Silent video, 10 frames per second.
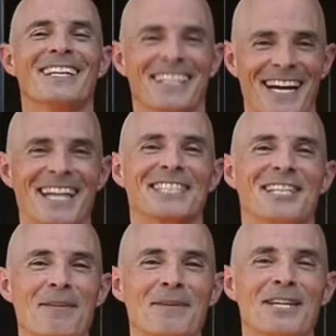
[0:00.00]
You guys
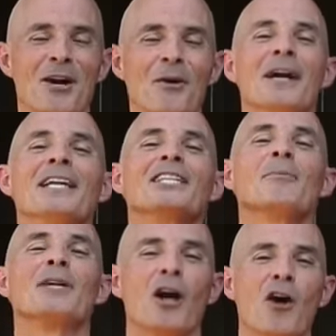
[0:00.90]
let me know. Tell
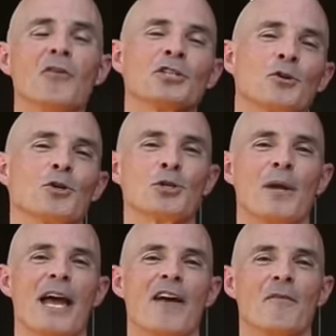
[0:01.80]
me all the stories you
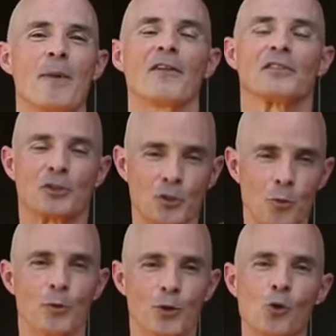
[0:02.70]
have about the
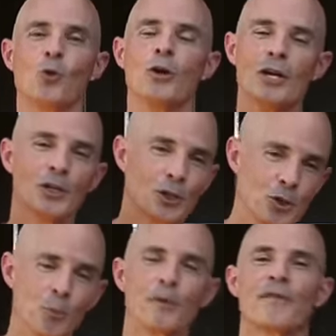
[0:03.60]
super cool,
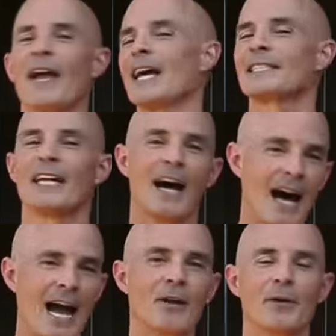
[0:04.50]
super fast,
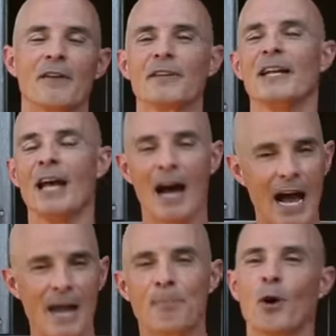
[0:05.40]
high revving
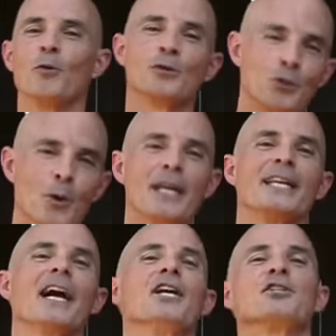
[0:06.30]
HiPo
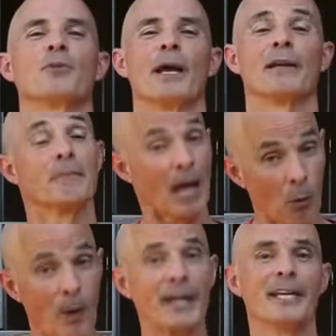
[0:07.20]
289 you ran. I
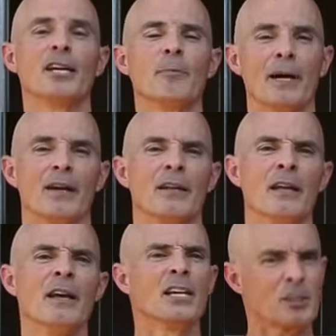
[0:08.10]
want to hear about it
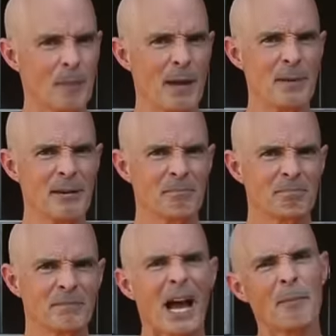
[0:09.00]
because maybe
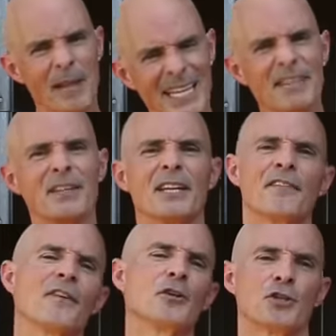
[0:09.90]
I'm not giving it a
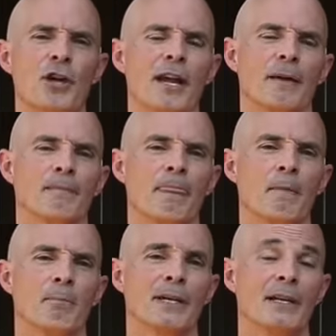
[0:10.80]
fair shake.
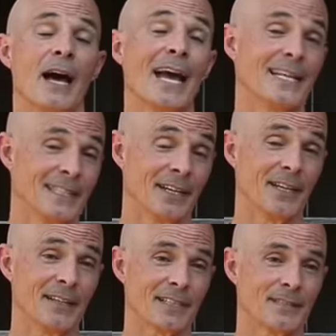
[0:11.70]
But I can tell you
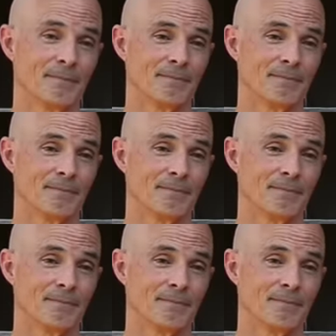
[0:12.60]
this